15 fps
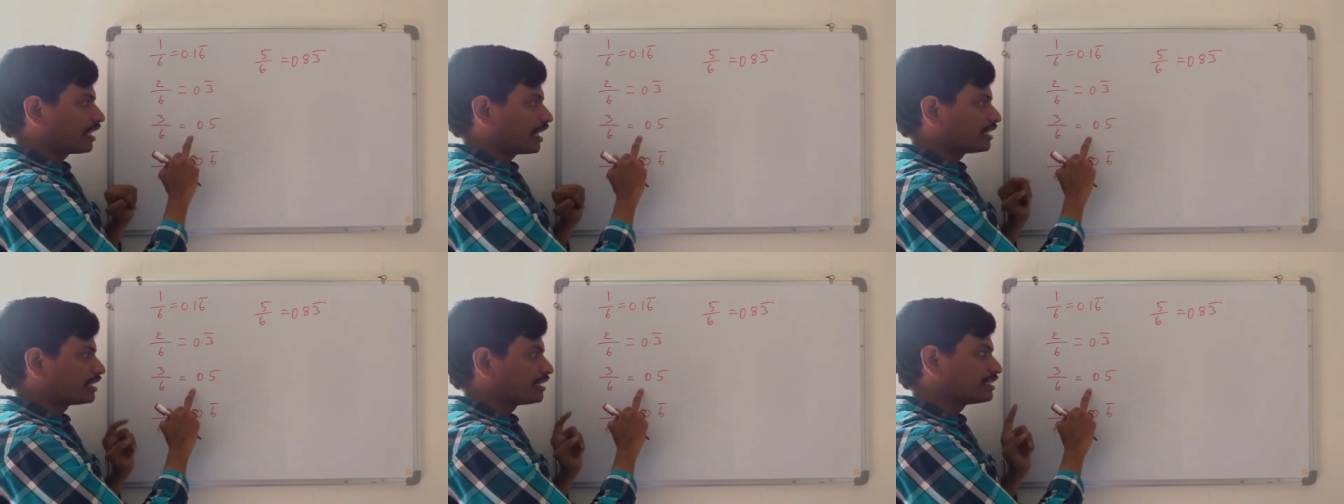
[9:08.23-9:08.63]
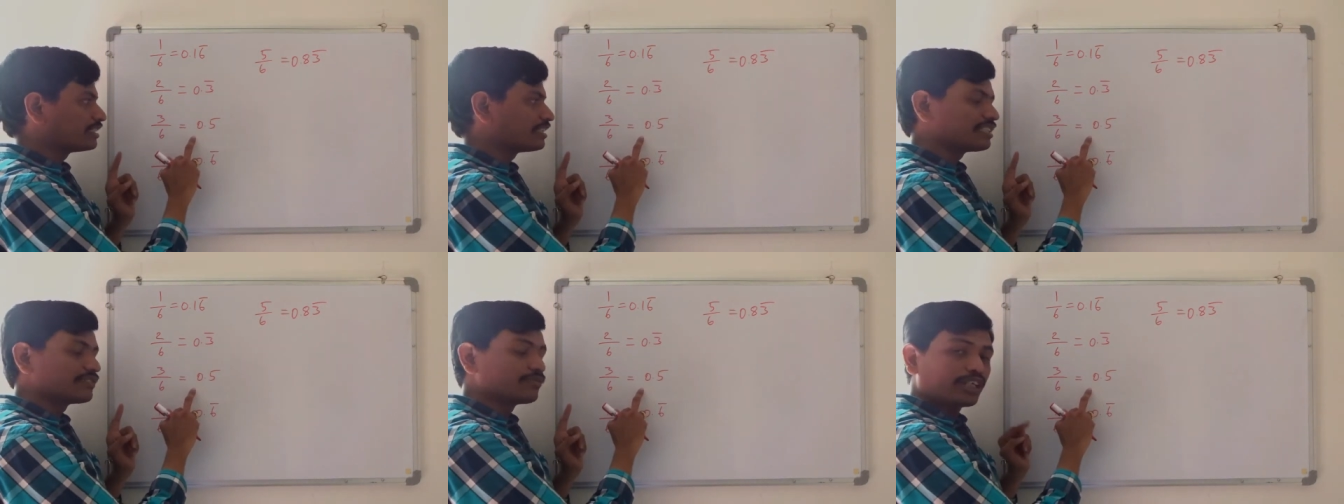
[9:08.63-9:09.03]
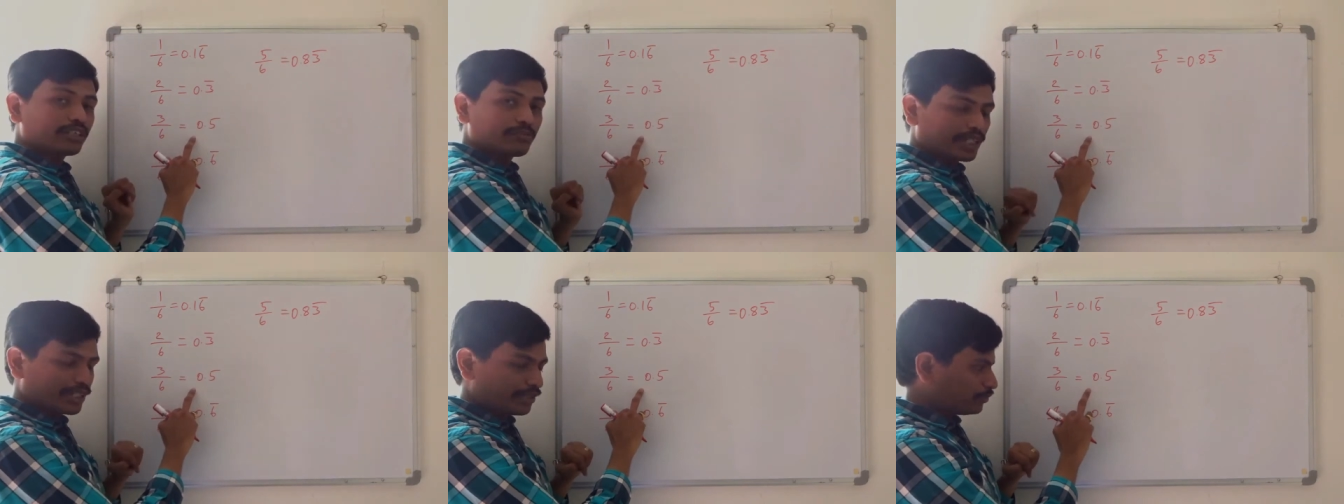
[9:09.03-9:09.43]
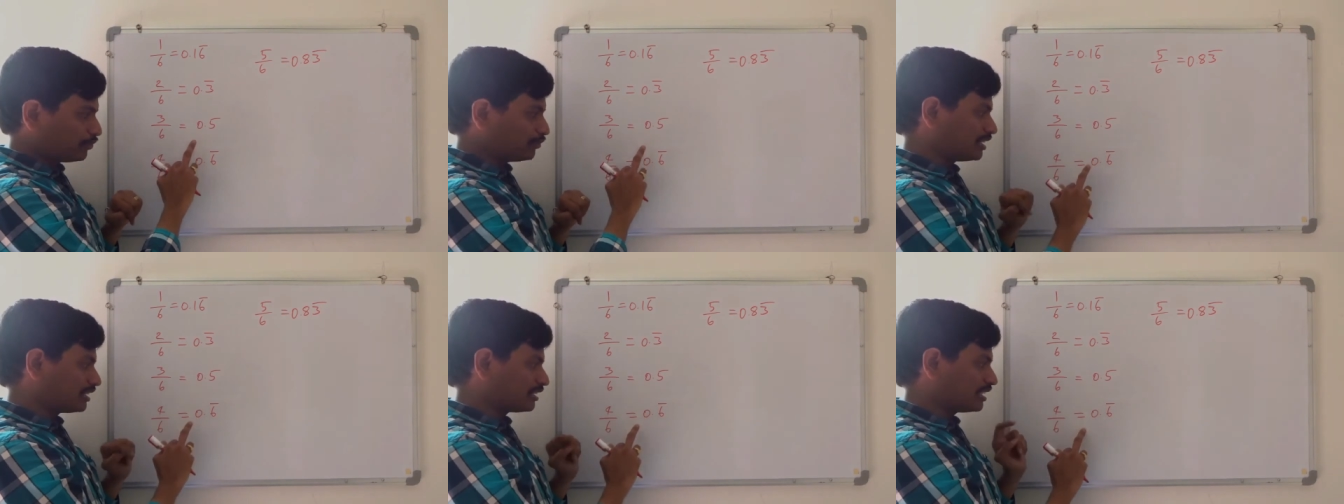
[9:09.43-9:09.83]
And this is 1 by
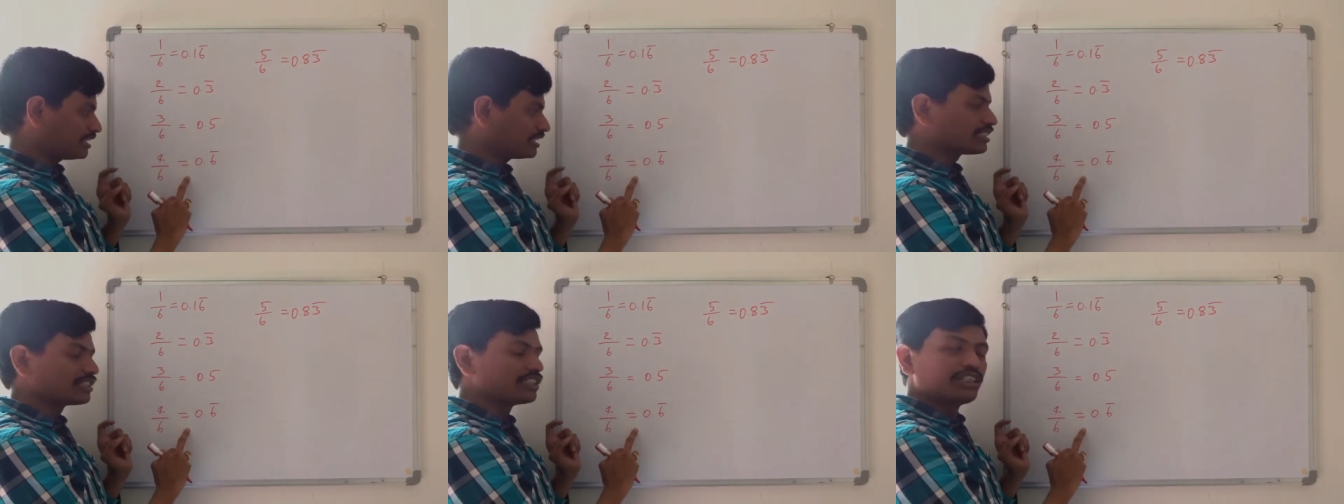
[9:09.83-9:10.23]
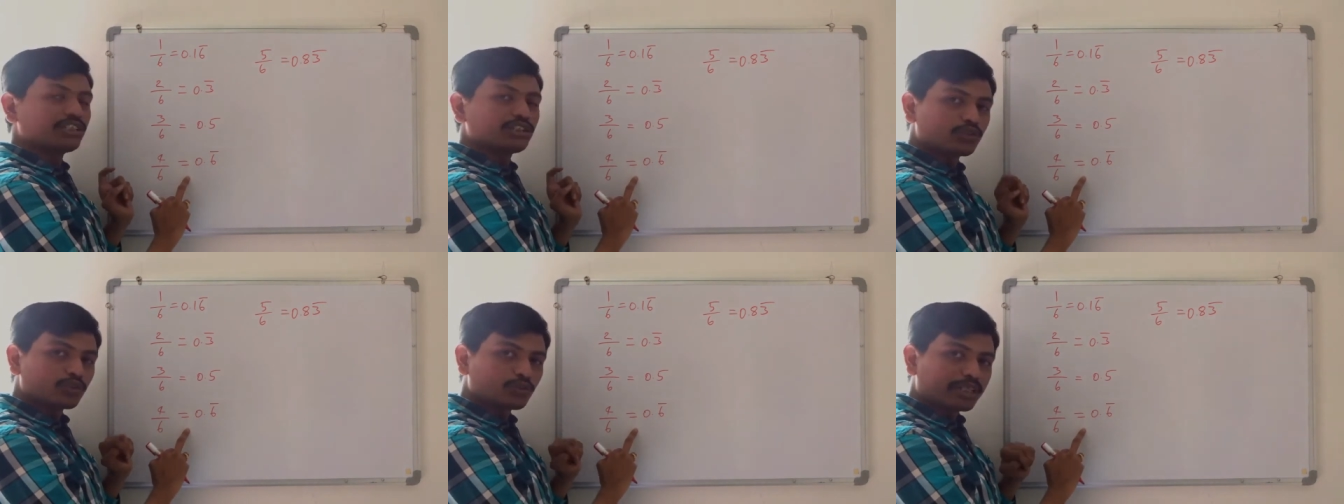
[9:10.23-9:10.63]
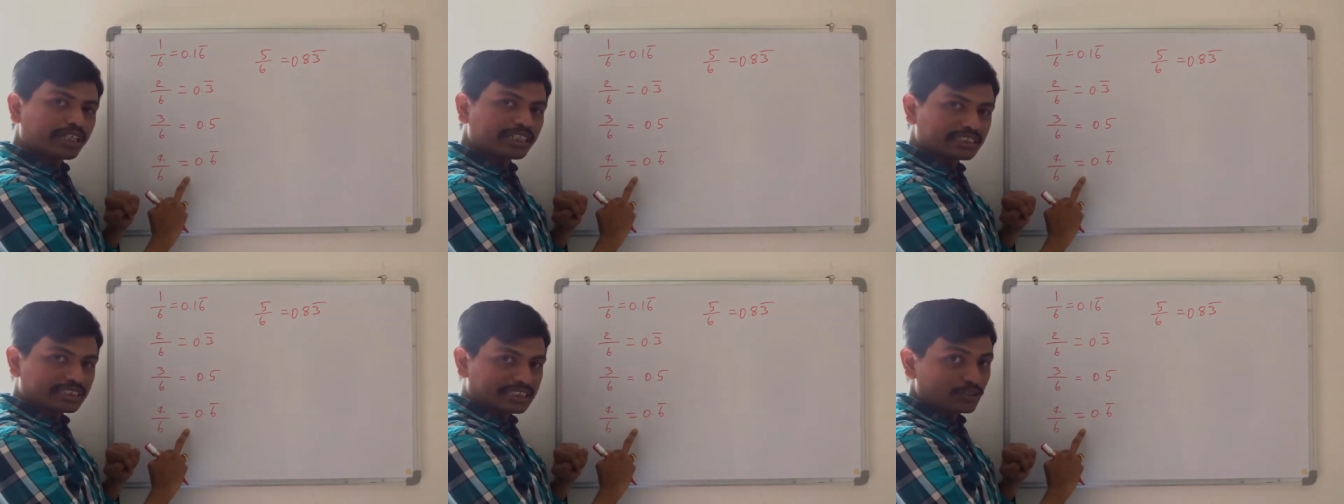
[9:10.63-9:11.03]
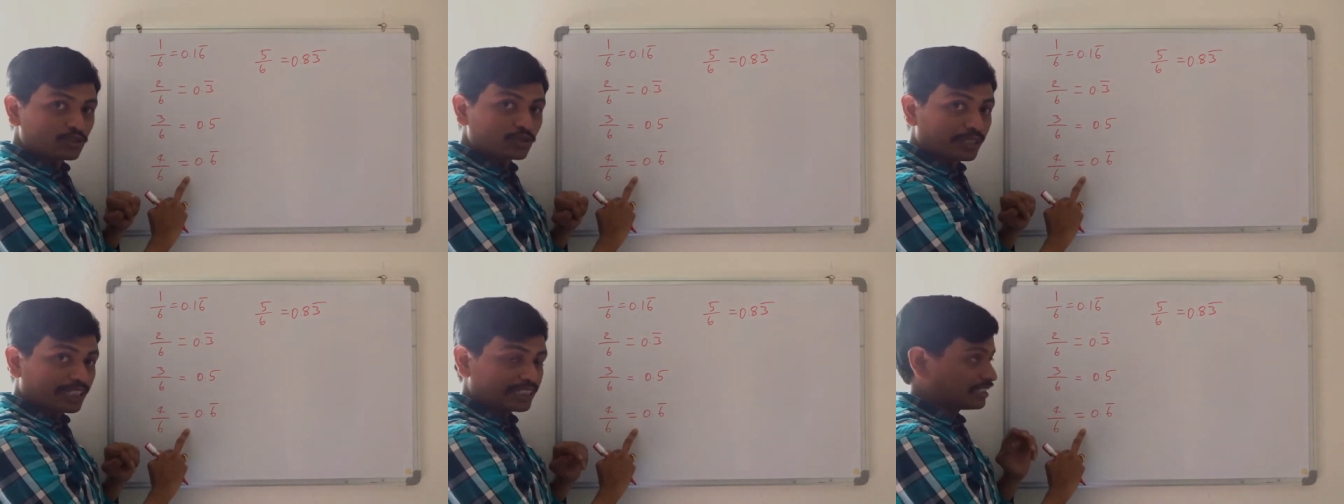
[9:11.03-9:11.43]
2. This is 2 by
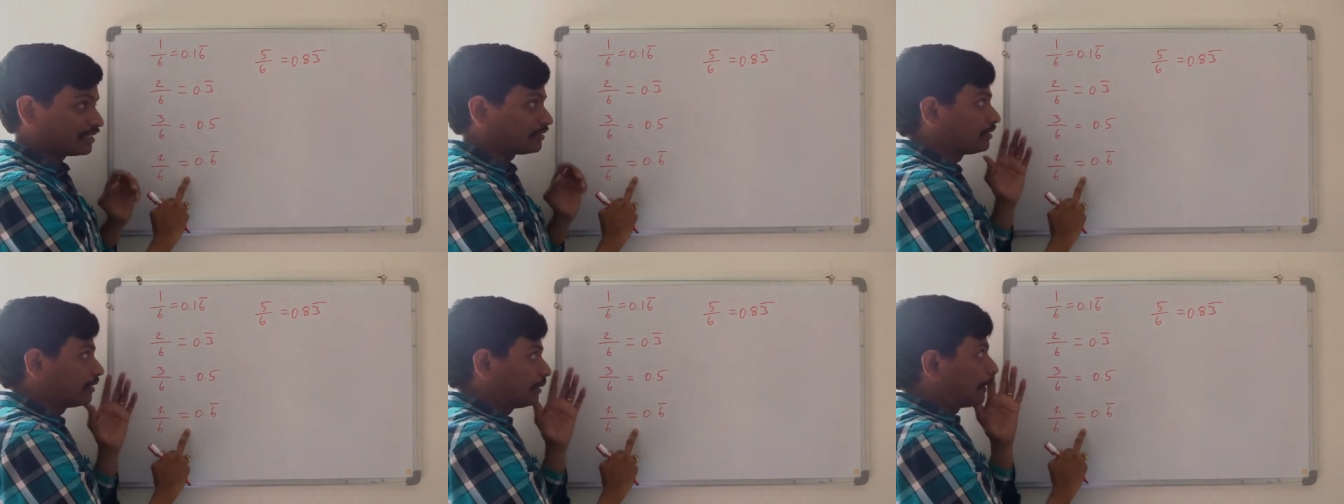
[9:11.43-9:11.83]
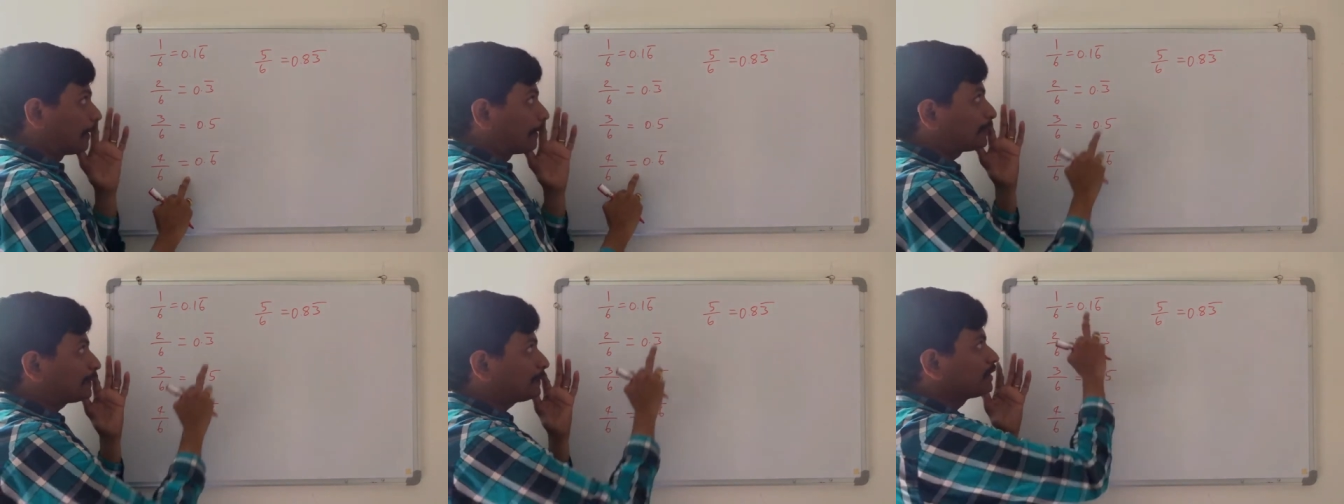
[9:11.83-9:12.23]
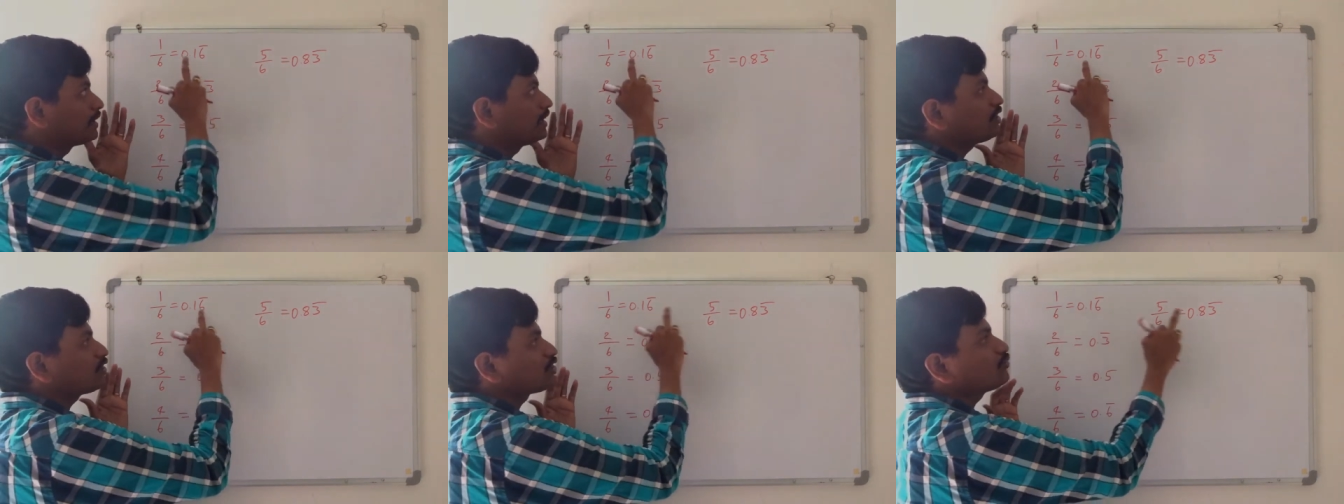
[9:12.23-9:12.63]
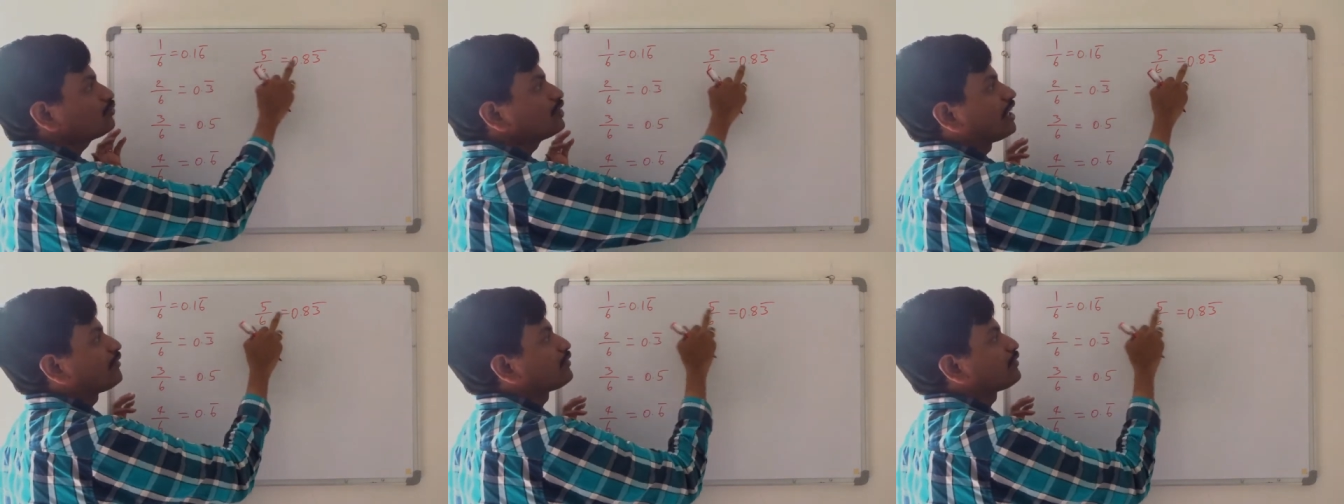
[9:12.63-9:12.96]
3. So these two we